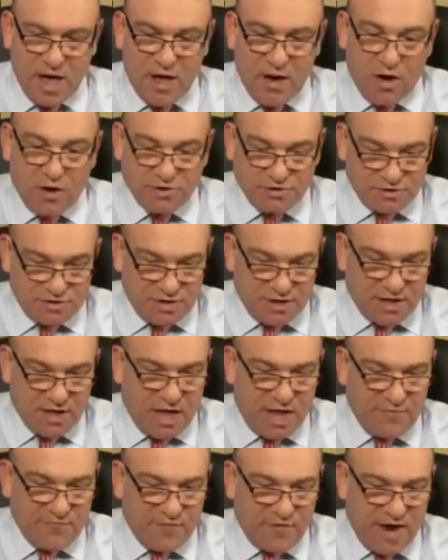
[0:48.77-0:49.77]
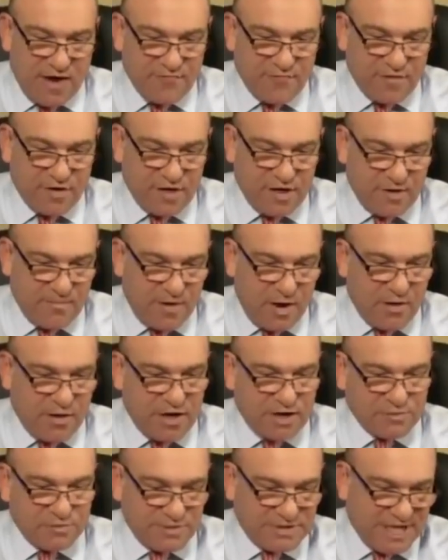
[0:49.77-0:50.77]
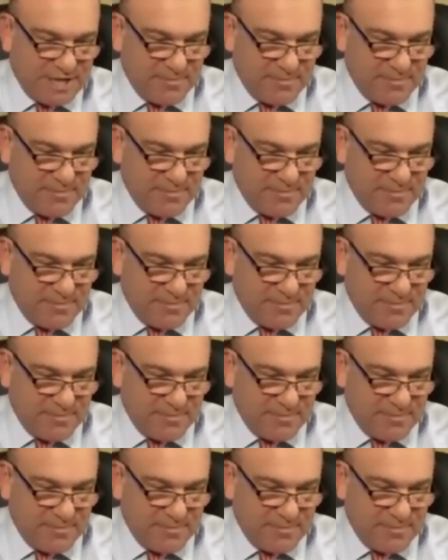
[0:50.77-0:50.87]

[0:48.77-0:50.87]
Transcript: Uh, also declined for African Americans,